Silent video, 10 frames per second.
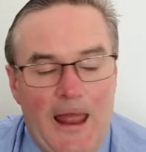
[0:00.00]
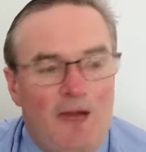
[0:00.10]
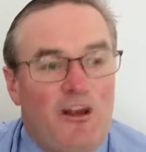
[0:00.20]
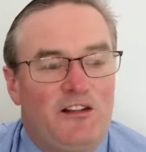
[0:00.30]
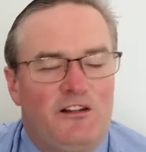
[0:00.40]

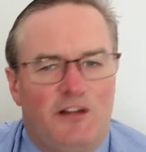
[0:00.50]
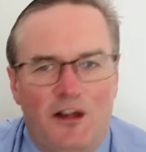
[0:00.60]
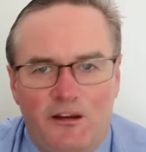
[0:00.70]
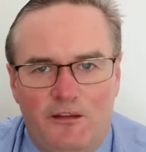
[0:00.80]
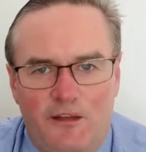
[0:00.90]
how
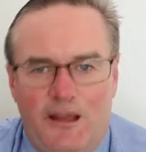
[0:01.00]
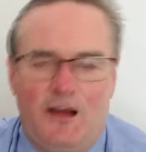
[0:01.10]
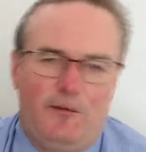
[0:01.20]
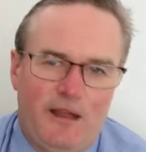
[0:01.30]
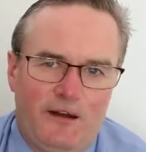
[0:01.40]
excited they
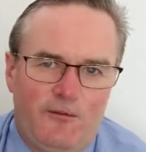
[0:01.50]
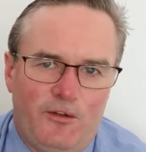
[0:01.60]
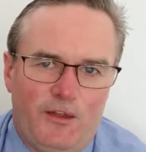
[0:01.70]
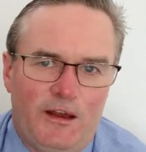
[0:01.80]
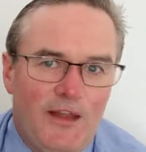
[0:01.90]
are about
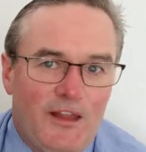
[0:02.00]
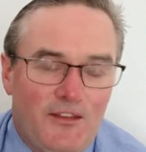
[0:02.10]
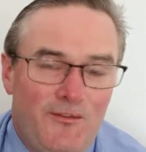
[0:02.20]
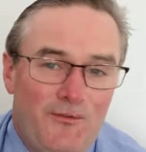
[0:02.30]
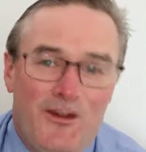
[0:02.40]
everything. Now
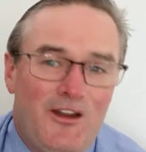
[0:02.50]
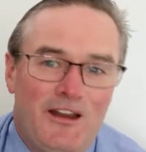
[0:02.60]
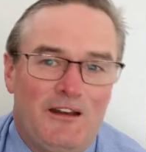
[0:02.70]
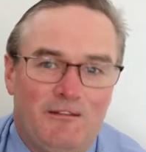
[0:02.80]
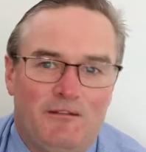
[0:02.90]
that's
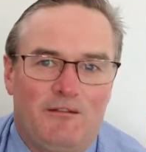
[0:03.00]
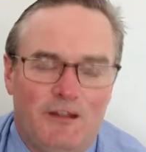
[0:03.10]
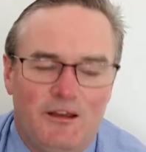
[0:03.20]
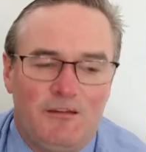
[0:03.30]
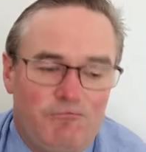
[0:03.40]
fine,
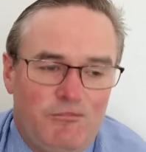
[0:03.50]
okay?